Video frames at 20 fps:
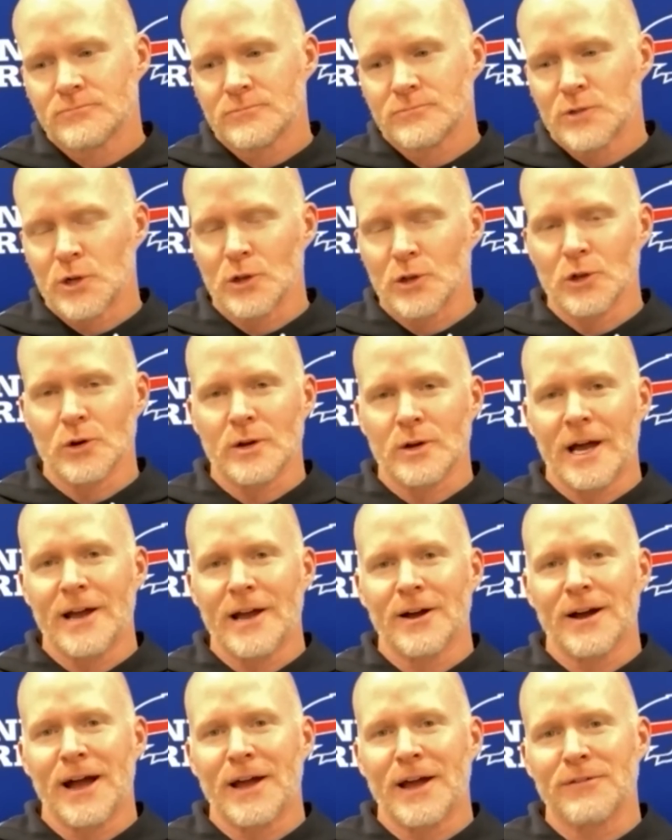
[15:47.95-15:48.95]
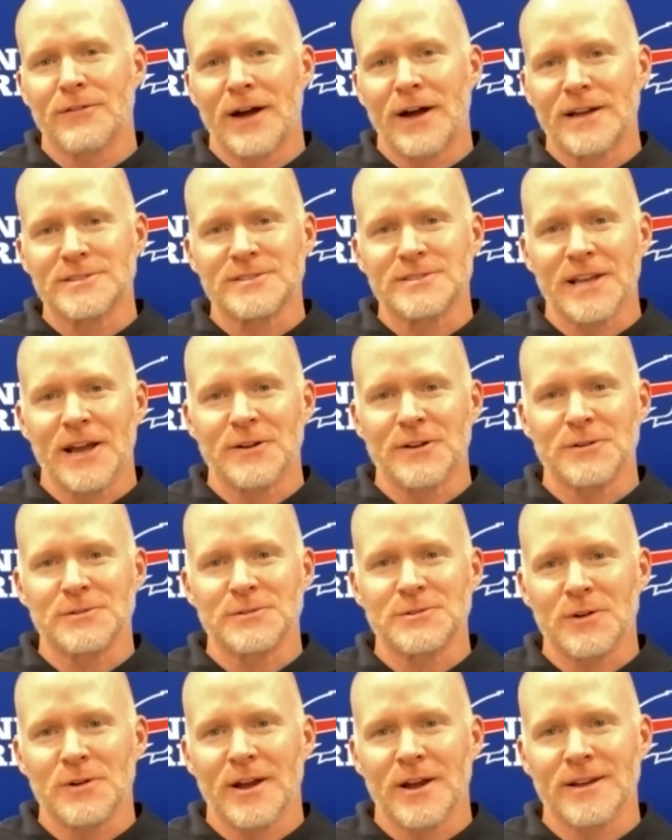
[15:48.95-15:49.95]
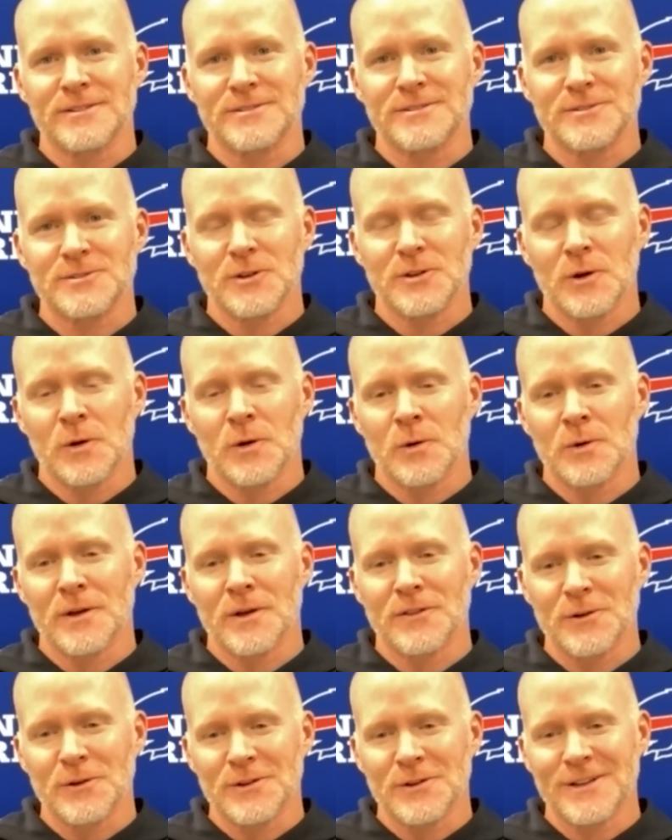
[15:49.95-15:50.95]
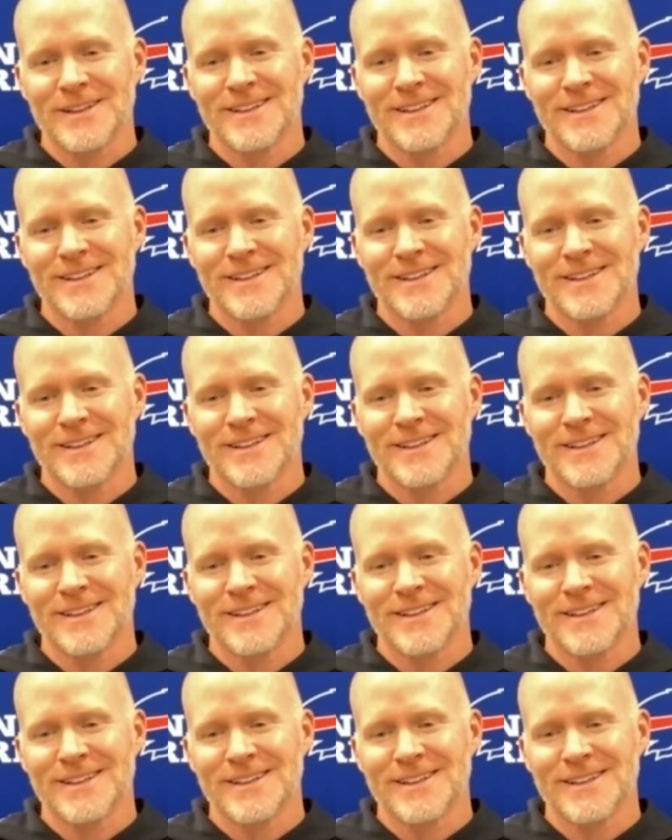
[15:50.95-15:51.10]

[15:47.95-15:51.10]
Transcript: you know, look, I, I have high standards, right? So, and those,